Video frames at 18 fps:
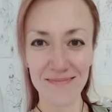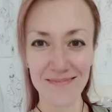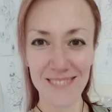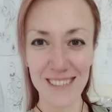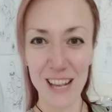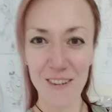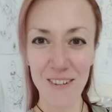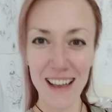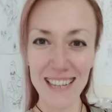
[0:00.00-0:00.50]

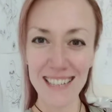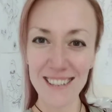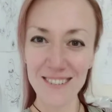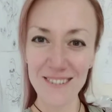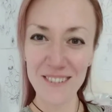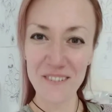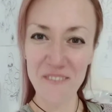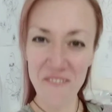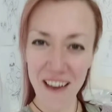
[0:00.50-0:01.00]
so where does
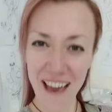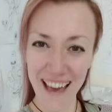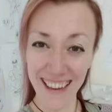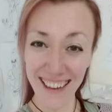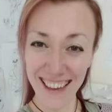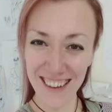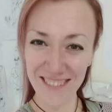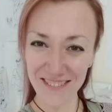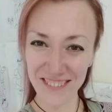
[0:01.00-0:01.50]
all the fat
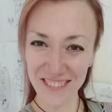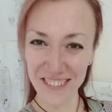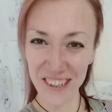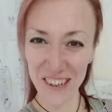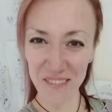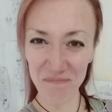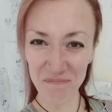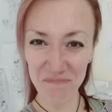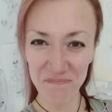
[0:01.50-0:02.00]
come
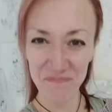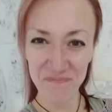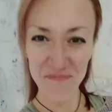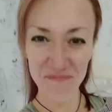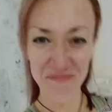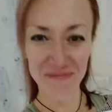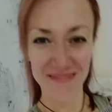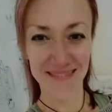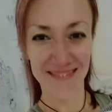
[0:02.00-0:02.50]
from?
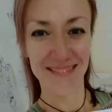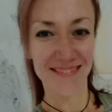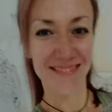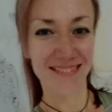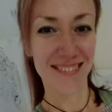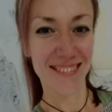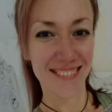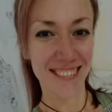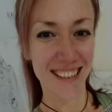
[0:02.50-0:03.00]

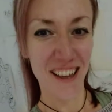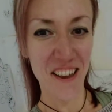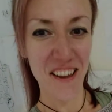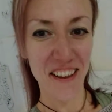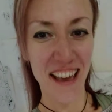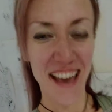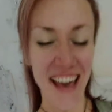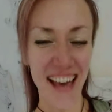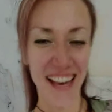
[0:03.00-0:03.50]

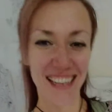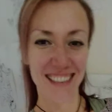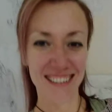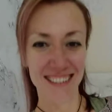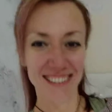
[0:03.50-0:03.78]
Okay,